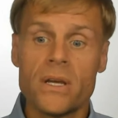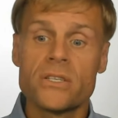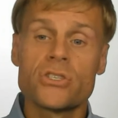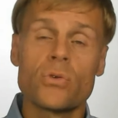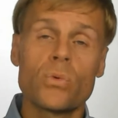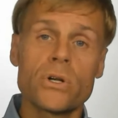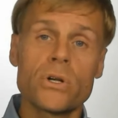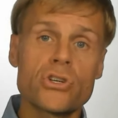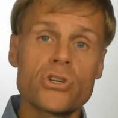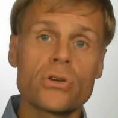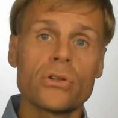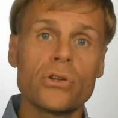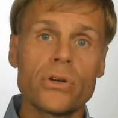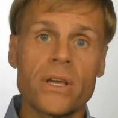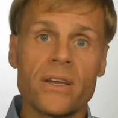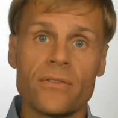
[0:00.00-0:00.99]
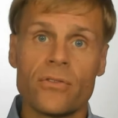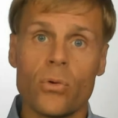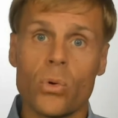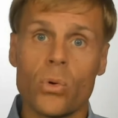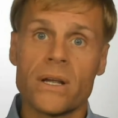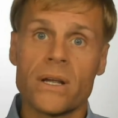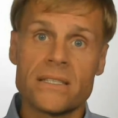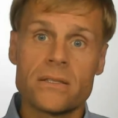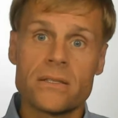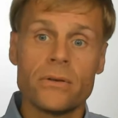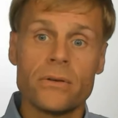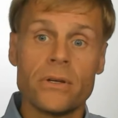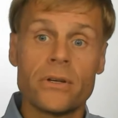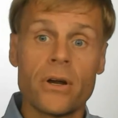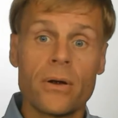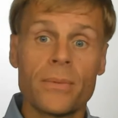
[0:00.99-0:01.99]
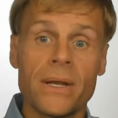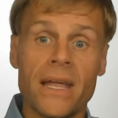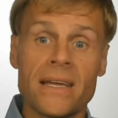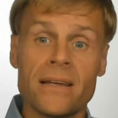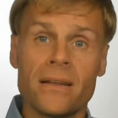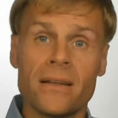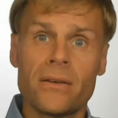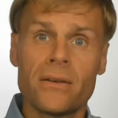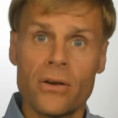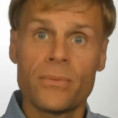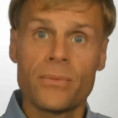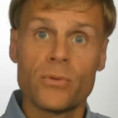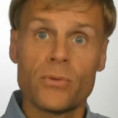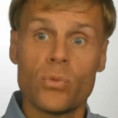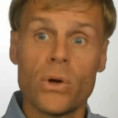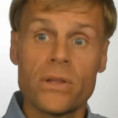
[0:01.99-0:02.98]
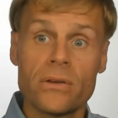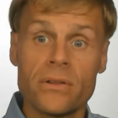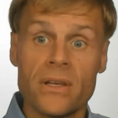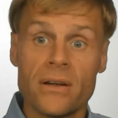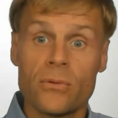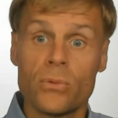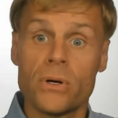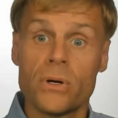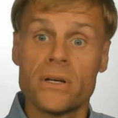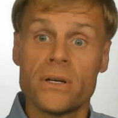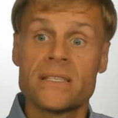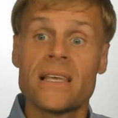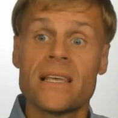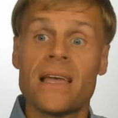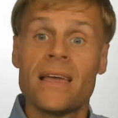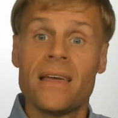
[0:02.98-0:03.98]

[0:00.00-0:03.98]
So what you're looking for is to determine determine whether there was